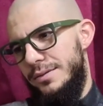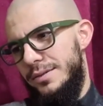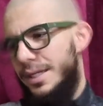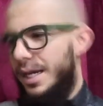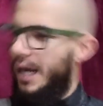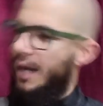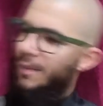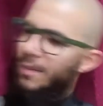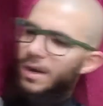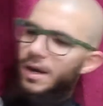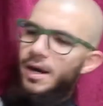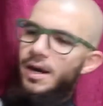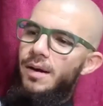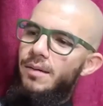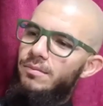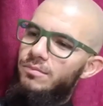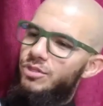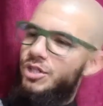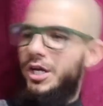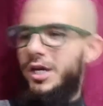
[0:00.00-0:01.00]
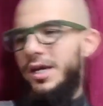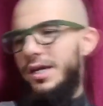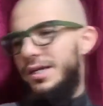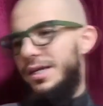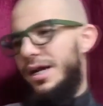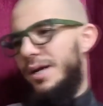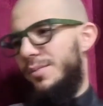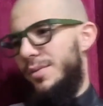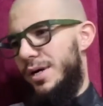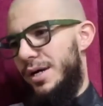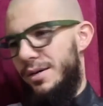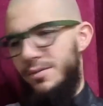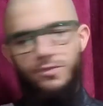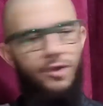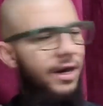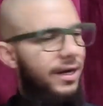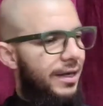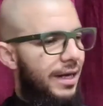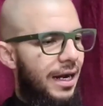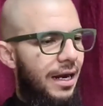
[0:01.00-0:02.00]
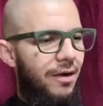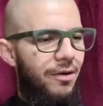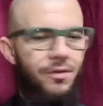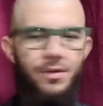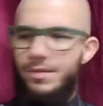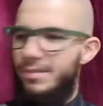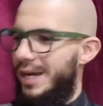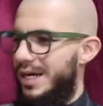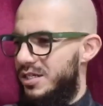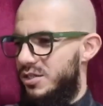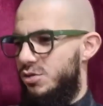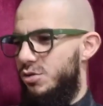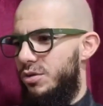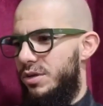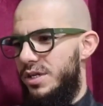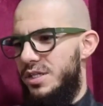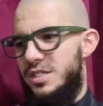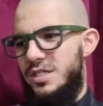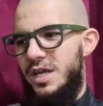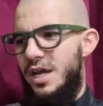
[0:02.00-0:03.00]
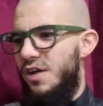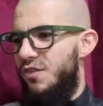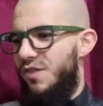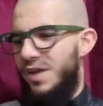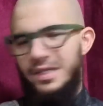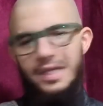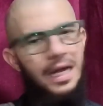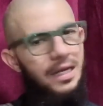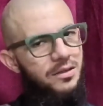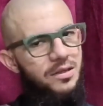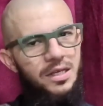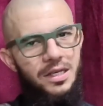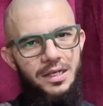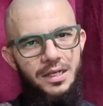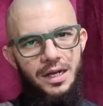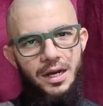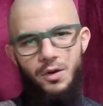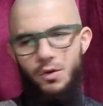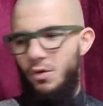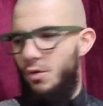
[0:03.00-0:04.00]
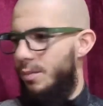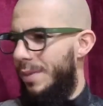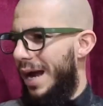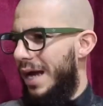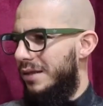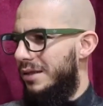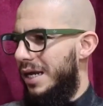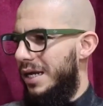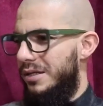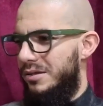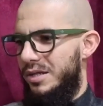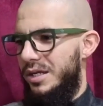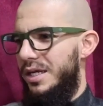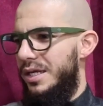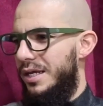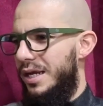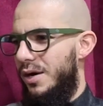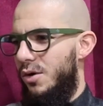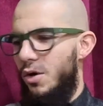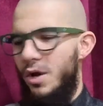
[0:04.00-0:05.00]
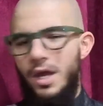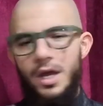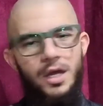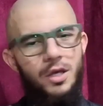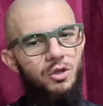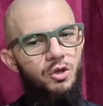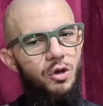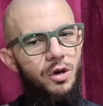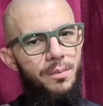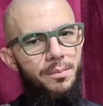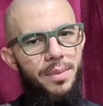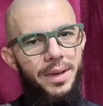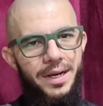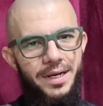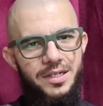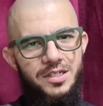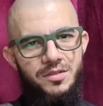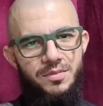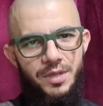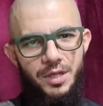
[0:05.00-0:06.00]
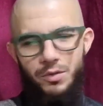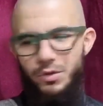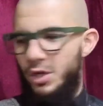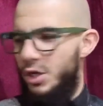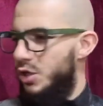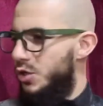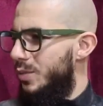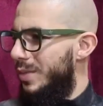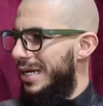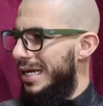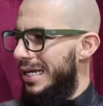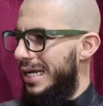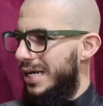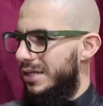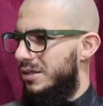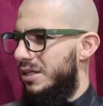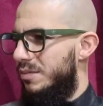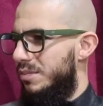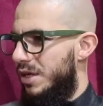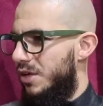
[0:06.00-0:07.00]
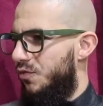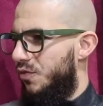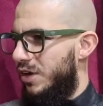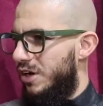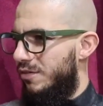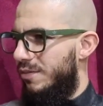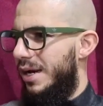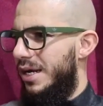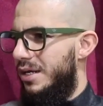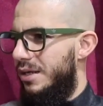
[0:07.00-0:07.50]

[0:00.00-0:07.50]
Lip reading: Yeah, Mom, chicken, yeah, Mom, right now with my students. Fadahtina, wabahdaltina, you embarrassed me, you humiliated me in front of